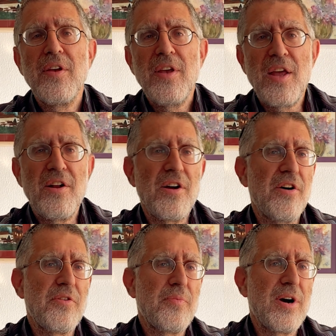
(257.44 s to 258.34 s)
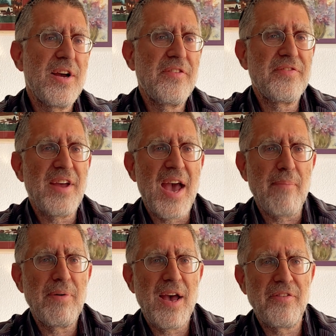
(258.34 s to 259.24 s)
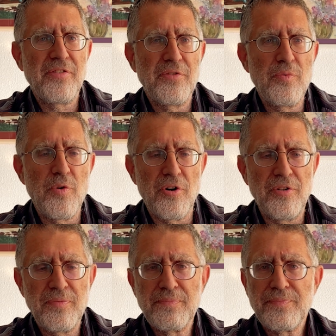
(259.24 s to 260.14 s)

in an otherwise haphazard world.